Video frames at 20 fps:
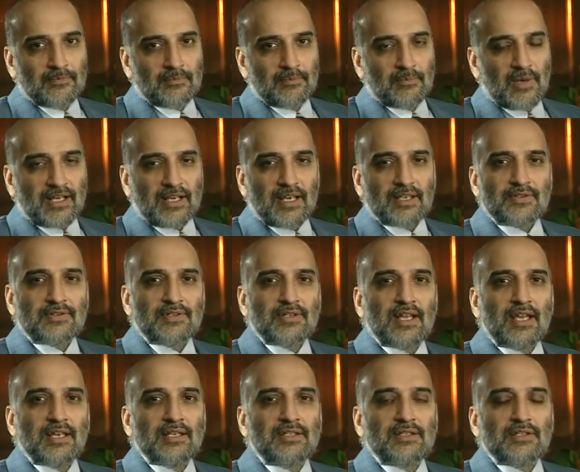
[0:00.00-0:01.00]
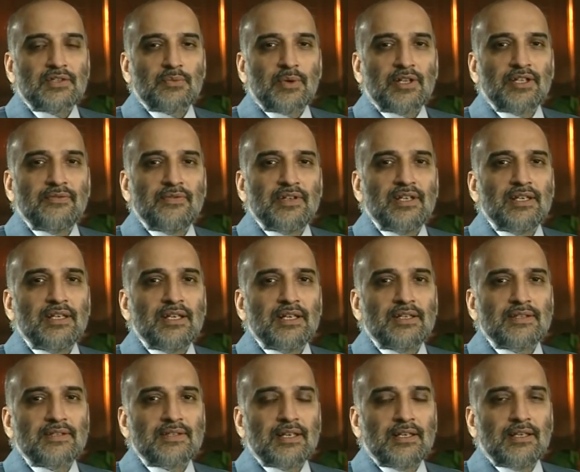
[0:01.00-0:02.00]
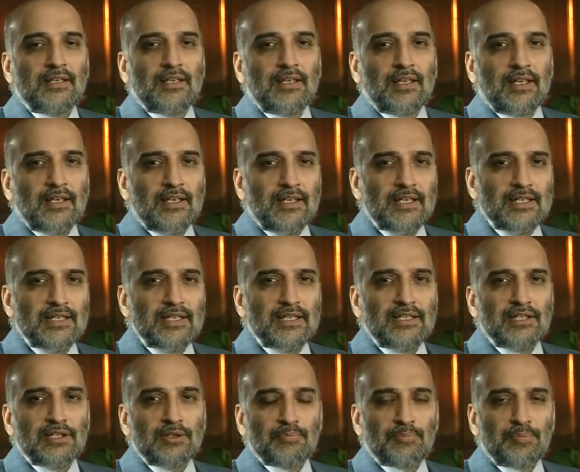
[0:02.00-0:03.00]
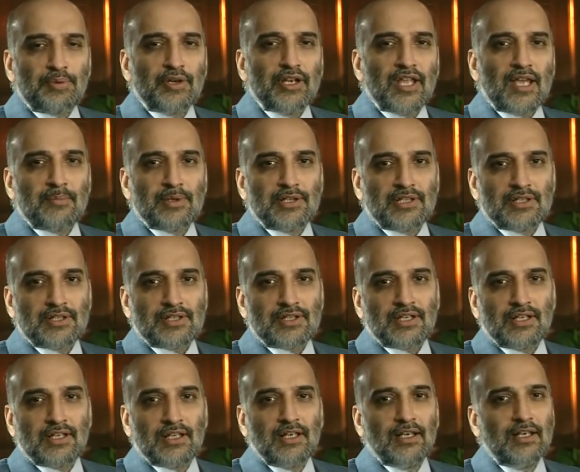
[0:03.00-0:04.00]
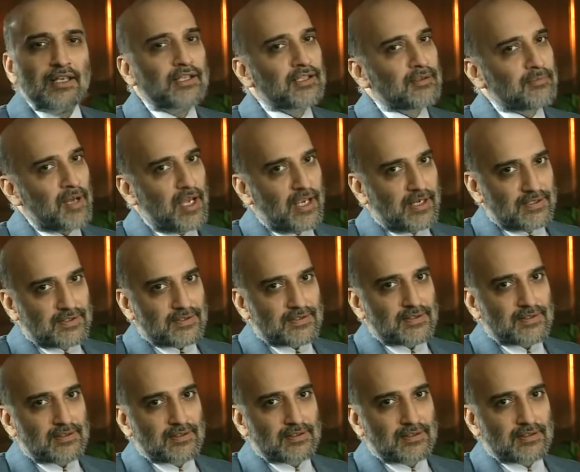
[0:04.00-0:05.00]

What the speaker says: My guest tonight is one of India's leading preeminent legal minds.